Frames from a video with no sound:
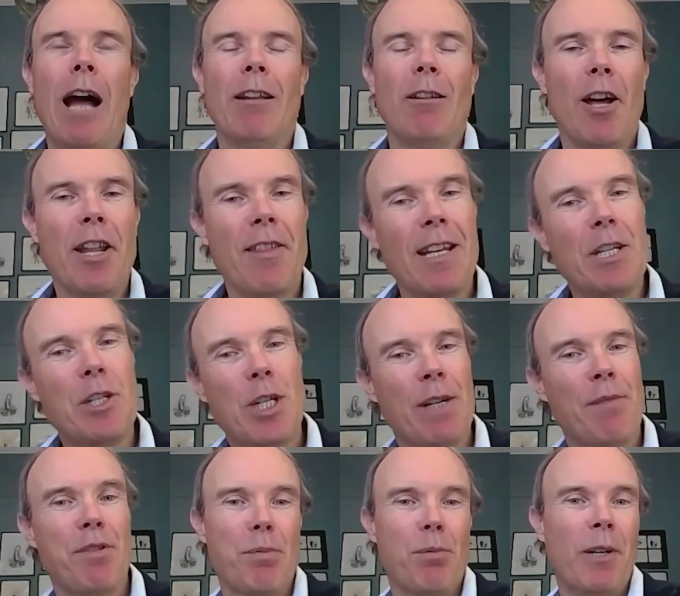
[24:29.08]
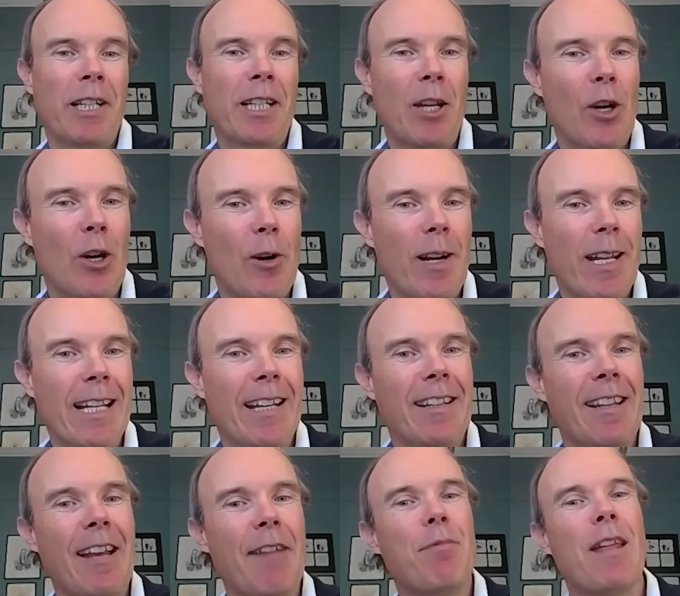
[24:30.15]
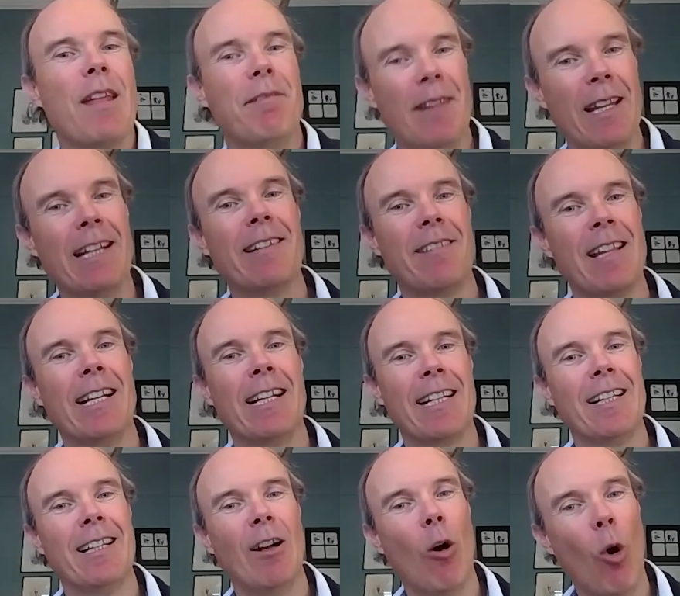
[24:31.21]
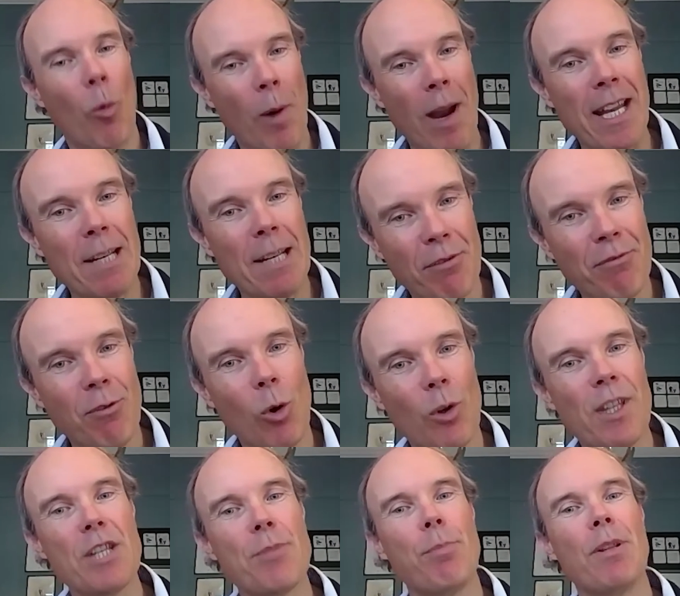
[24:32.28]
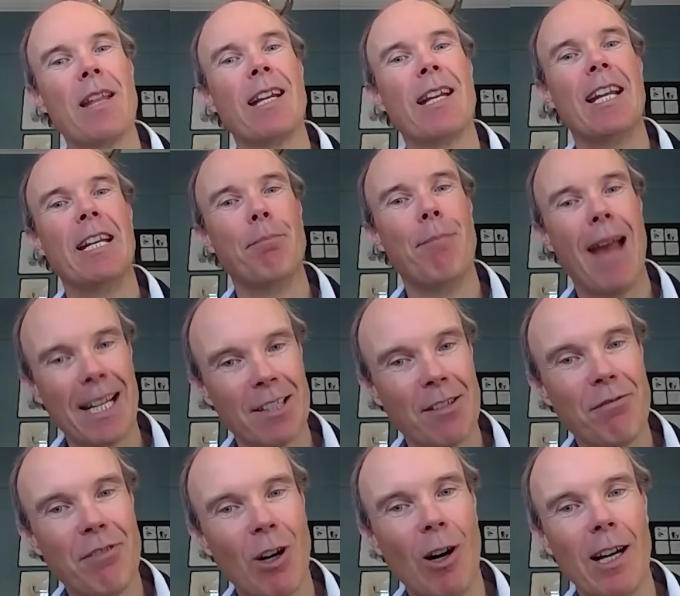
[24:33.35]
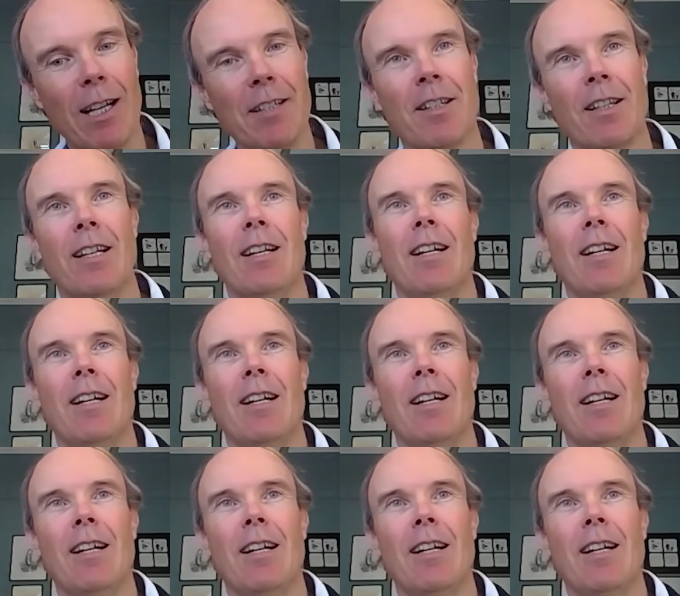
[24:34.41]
a lot of these shifts were occurring, and they're already before this, but they're getting magnified.